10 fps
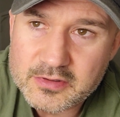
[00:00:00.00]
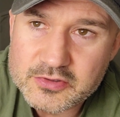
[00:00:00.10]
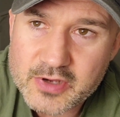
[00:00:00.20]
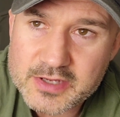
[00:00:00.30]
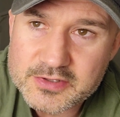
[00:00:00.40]

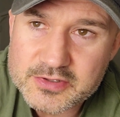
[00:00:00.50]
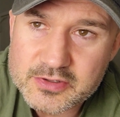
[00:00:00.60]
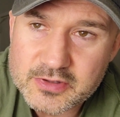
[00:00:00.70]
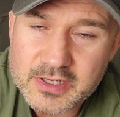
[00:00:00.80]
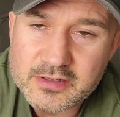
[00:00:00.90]
Tries
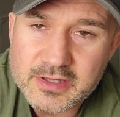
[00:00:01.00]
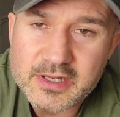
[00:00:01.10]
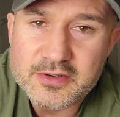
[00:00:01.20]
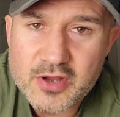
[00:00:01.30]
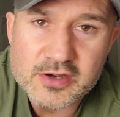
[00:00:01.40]
to, like
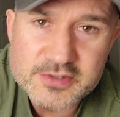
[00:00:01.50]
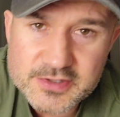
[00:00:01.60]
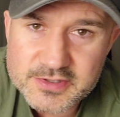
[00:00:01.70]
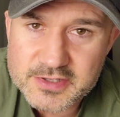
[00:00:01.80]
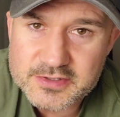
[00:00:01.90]
a
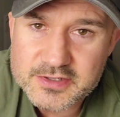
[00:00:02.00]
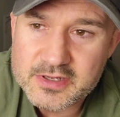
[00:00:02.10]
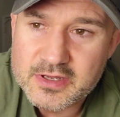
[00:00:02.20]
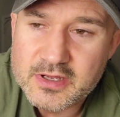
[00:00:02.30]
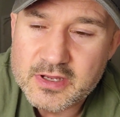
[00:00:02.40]
narcissist,
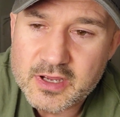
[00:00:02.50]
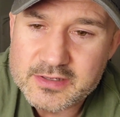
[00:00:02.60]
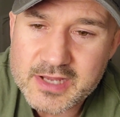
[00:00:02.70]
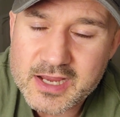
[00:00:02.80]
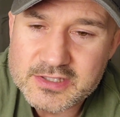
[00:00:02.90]
a
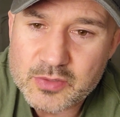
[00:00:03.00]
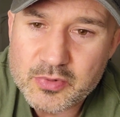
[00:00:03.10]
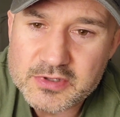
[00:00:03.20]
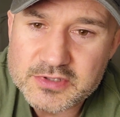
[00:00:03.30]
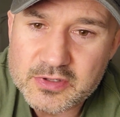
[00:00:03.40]
toxic
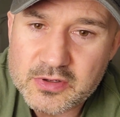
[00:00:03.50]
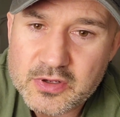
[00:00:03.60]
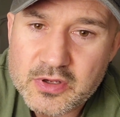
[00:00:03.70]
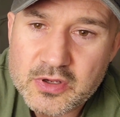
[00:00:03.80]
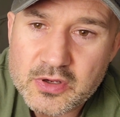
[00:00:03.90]
person
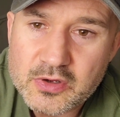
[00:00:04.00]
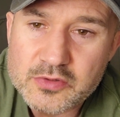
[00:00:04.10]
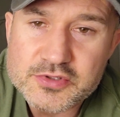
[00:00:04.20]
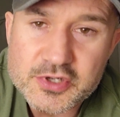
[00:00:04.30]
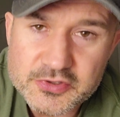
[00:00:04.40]

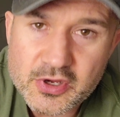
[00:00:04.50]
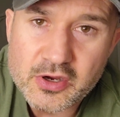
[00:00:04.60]
who's just